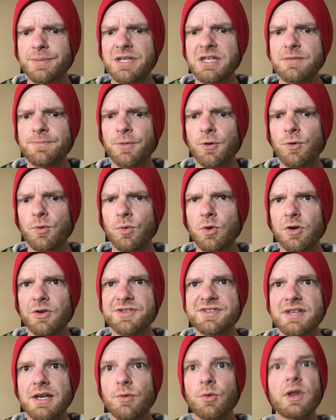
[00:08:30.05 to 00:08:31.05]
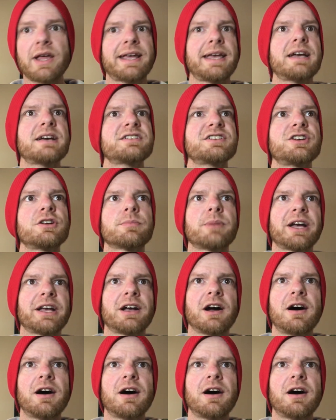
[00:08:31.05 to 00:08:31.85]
people will say, well, I can't hear my